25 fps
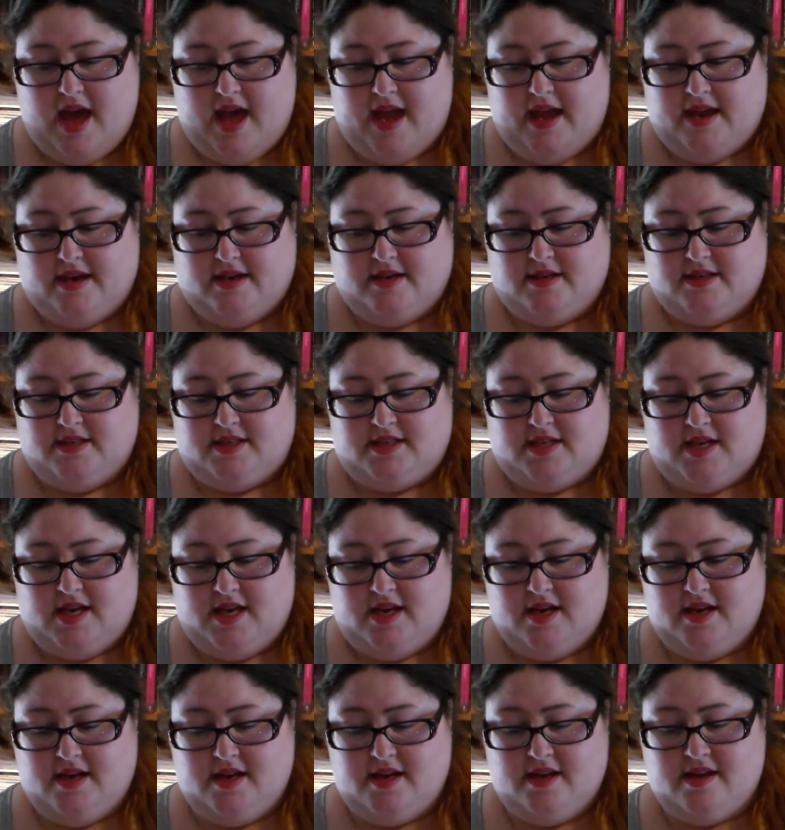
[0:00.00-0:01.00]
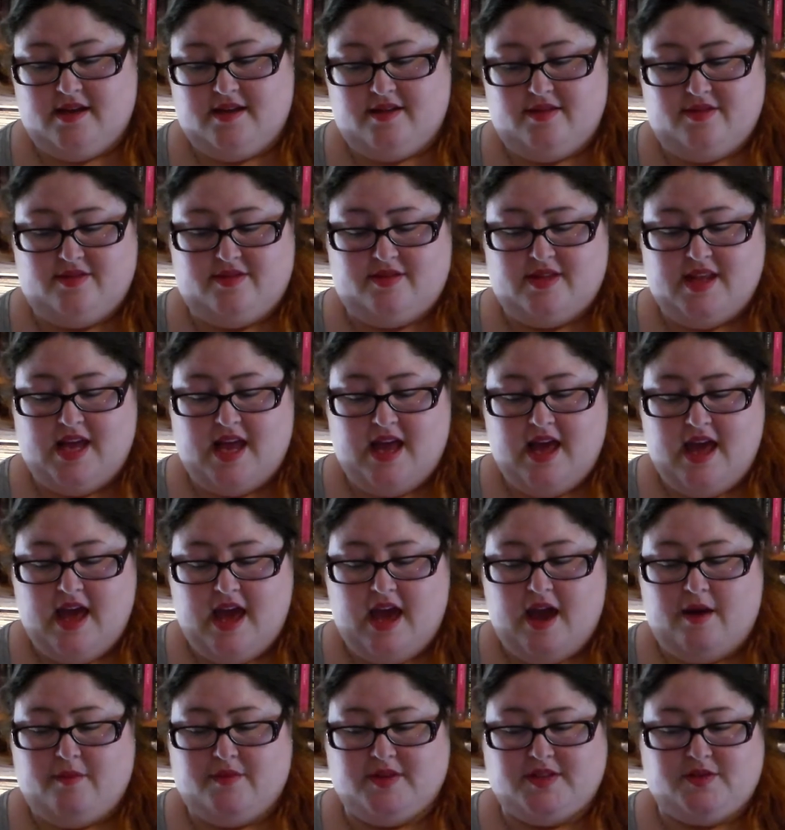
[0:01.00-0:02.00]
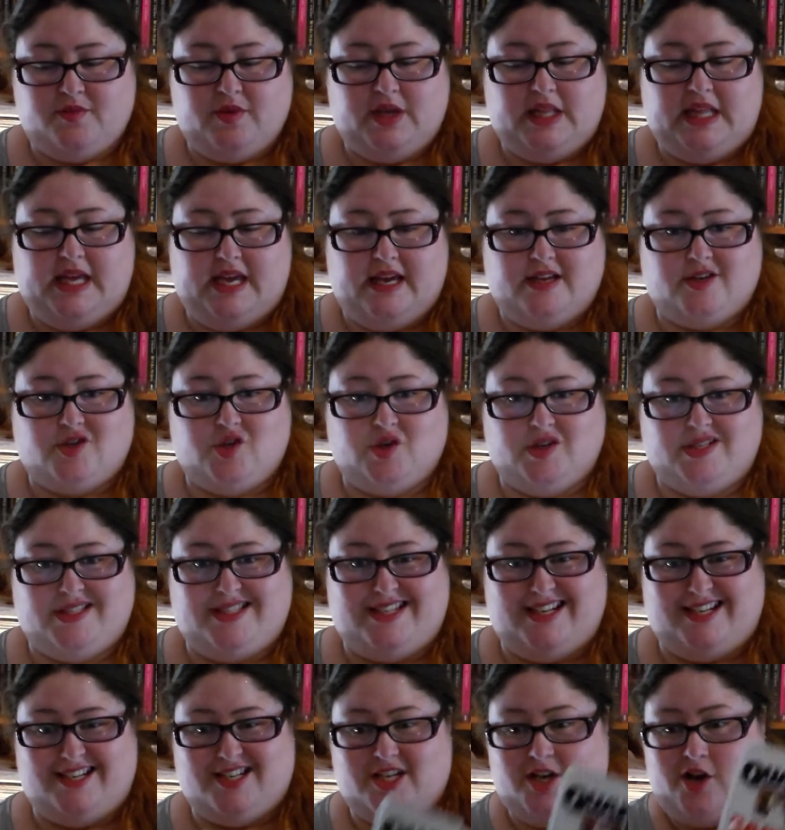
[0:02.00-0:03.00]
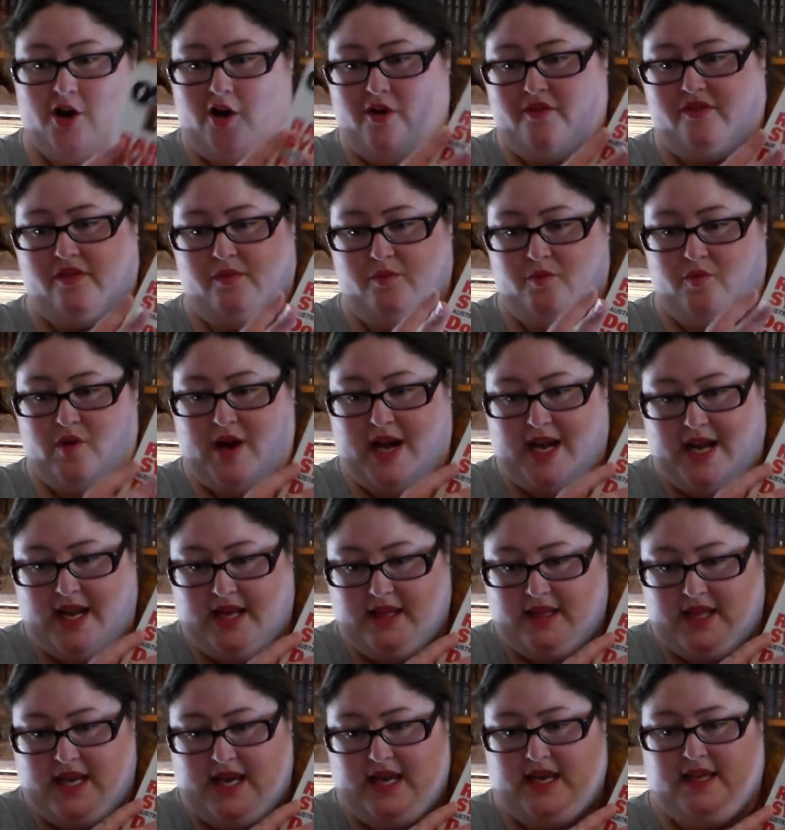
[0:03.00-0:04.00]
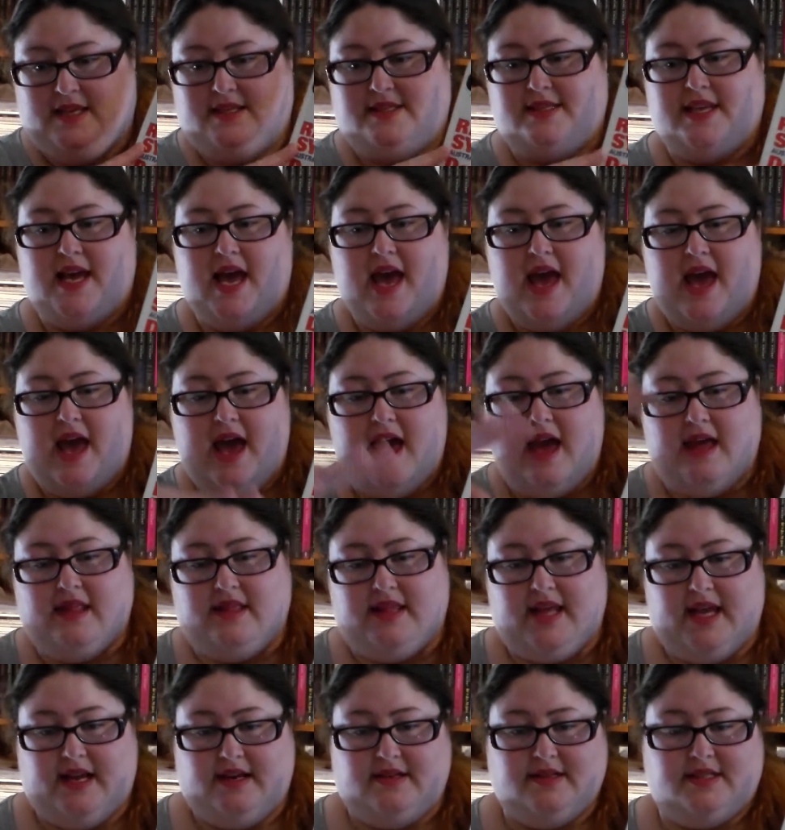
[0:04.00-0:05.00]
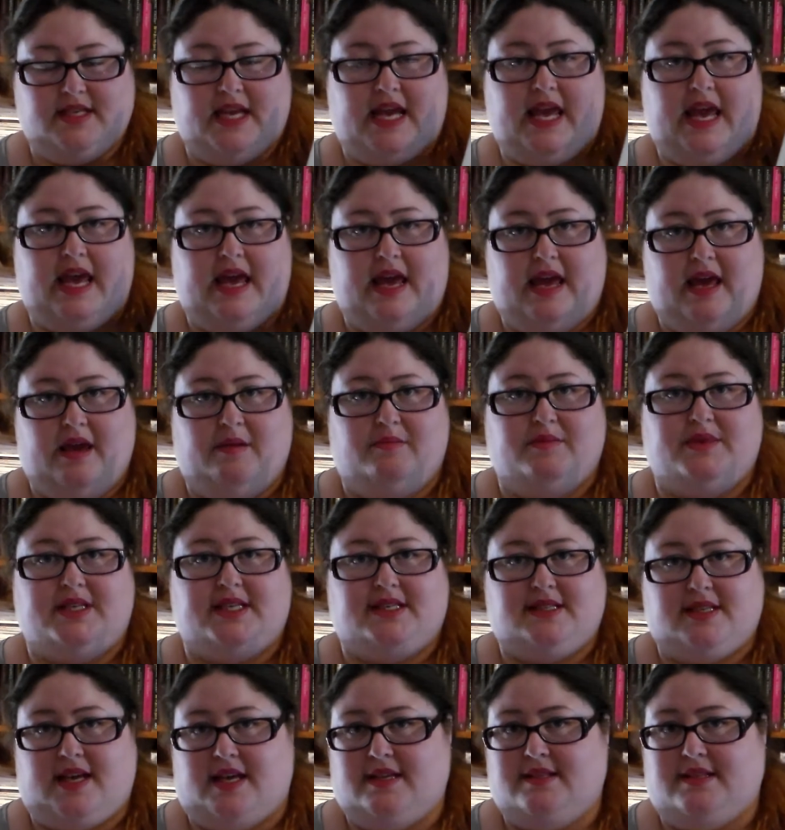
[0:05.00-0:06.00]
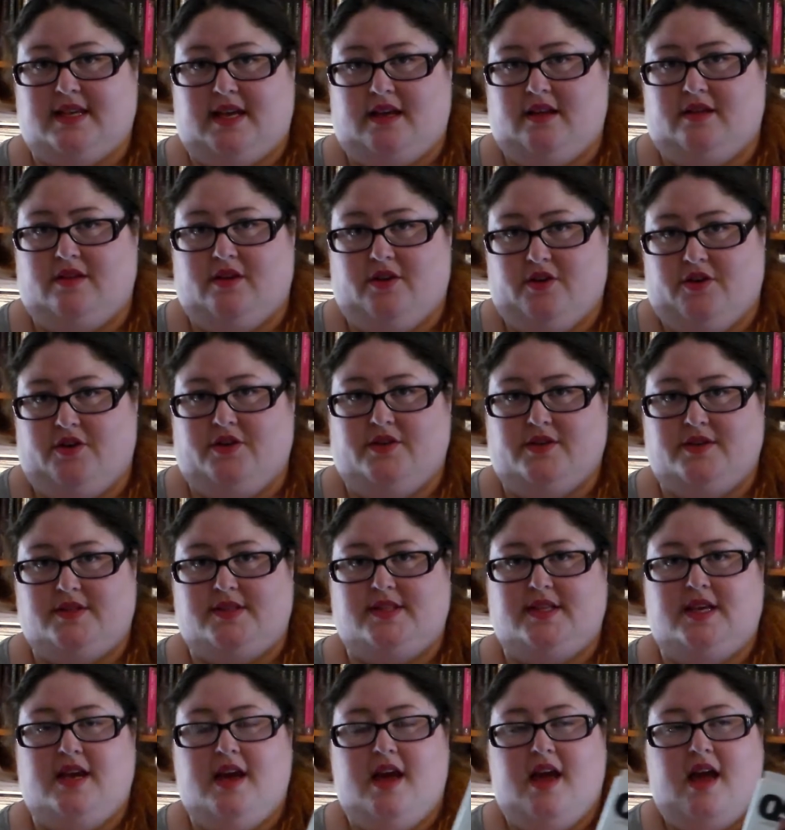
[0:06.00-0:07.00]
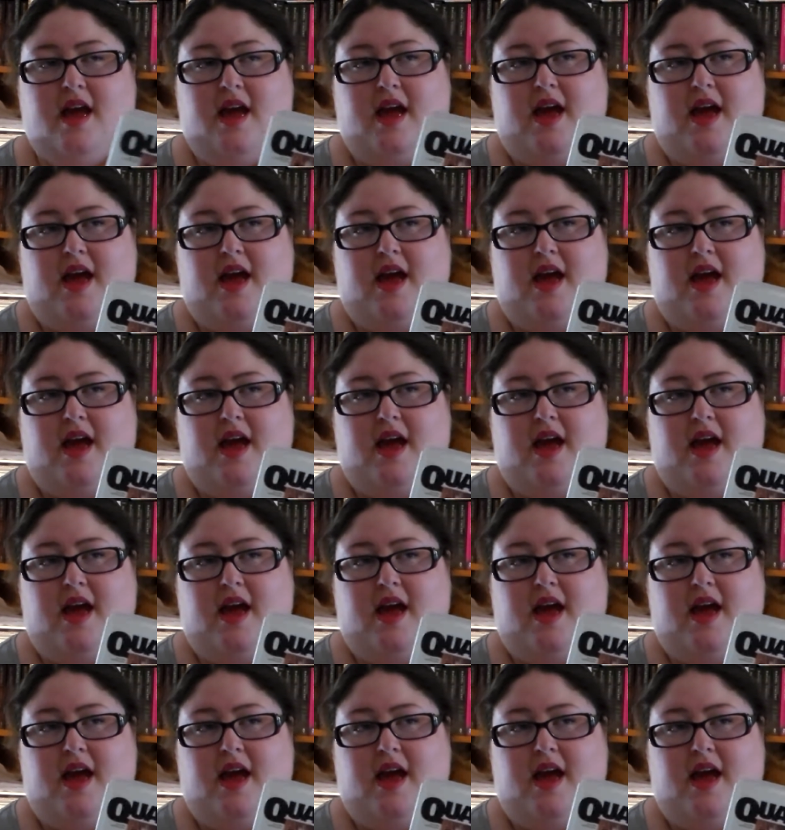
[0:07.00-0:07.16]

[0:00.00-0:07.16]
And it was really interesting to go from reading these and then to hear him discussing those,